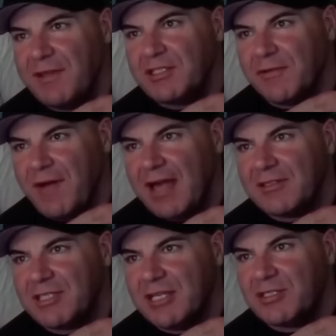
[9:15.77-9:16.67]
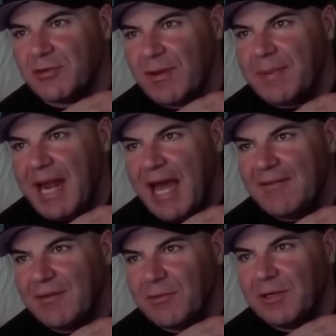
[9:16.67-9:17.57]
it fits. Your father says you're ripping out
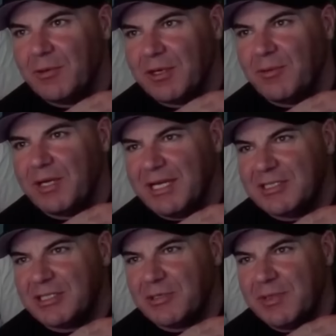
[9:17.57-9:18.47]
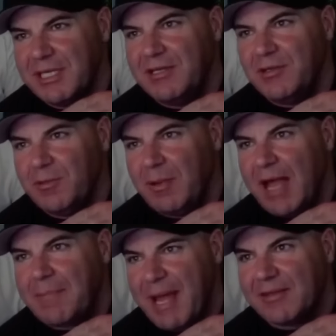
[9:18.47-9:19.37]
of it. What what what is it? Do we need a new
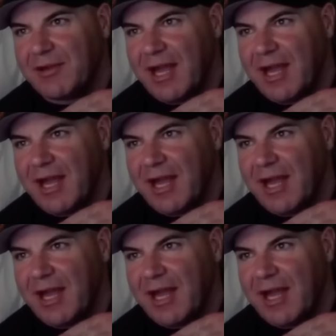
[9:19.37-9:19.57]
Black Panther